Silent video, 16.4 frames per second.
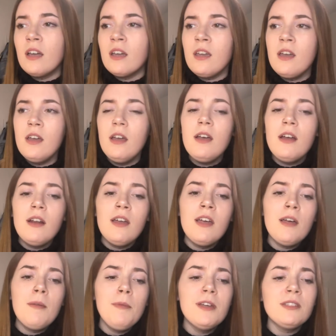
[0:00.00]

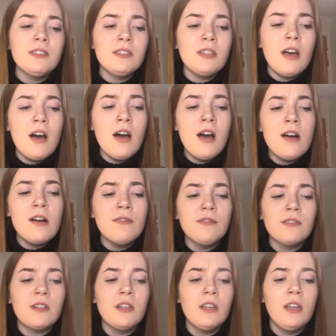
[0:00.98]
killing me
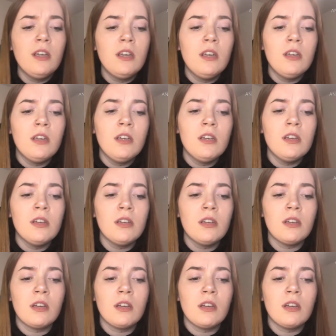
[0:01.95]
softly